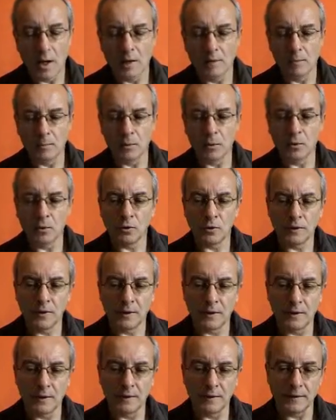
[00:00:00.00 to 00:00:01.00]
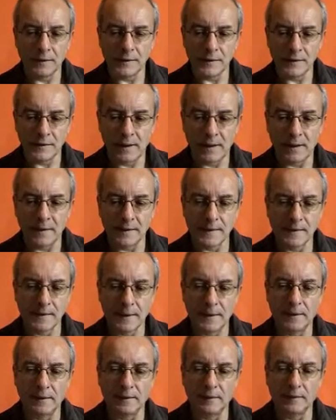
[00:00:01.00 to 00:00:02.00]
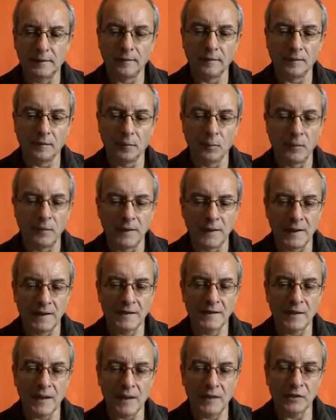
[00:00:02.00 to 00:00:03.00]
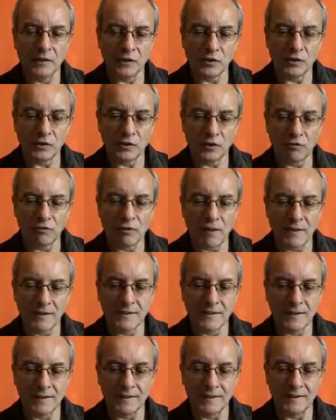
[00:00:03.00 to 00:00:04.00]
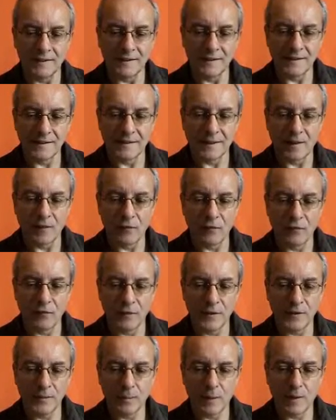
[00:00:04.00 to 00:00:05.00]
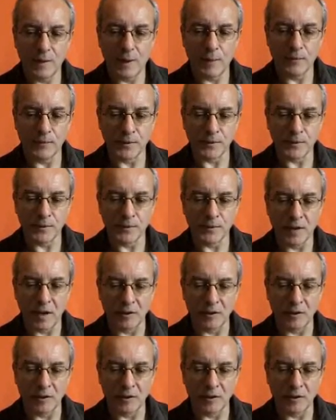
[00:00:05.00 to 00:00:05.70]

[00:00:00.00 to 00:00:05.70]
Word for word: And purity in this sense is when the attention is resting in itself. This becomes its